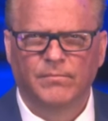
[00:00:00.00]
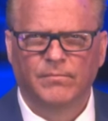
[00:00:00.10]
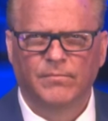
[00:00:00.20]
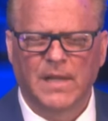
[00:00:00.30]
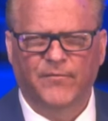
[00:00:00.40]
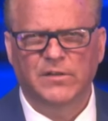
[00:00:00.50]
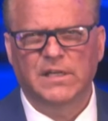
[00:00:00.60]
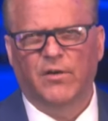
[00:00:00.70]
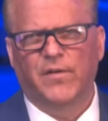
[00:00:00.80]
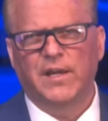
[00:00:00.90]
Not for
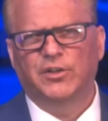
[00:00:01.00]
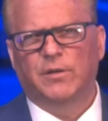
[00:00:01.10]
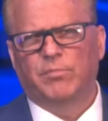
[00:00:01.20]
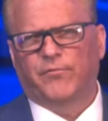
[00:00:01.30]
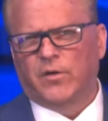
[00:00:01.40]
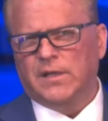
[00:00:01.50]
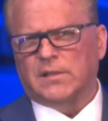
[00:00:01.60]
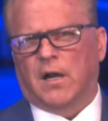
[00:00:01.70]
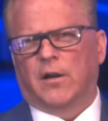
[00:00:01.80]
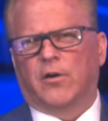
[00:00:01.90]
salvation, but for his
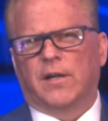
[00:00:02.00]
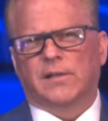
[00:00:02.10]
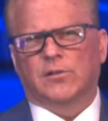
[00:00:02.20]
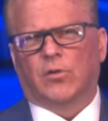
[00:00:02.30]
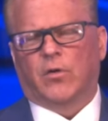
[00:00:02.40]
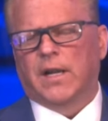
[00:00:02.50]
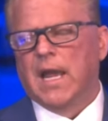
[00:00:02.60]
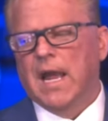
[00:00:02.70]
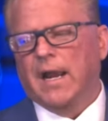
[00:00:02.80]
honor, his glory.